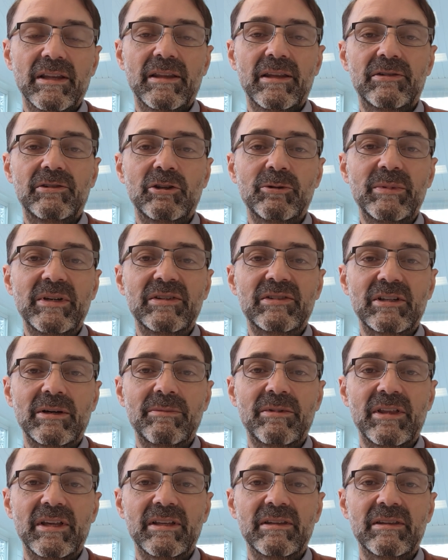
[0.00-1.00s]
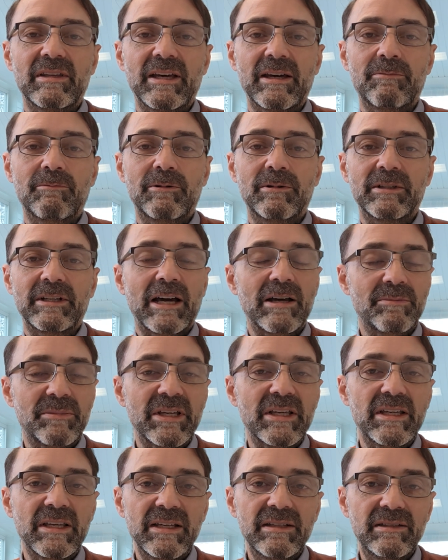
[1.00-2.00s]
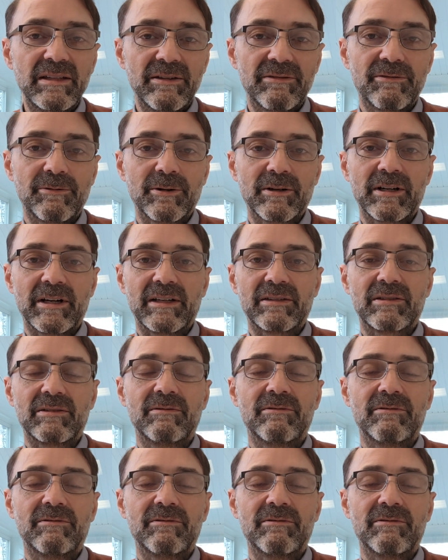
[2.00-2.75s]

This will be something that will not be easy for us.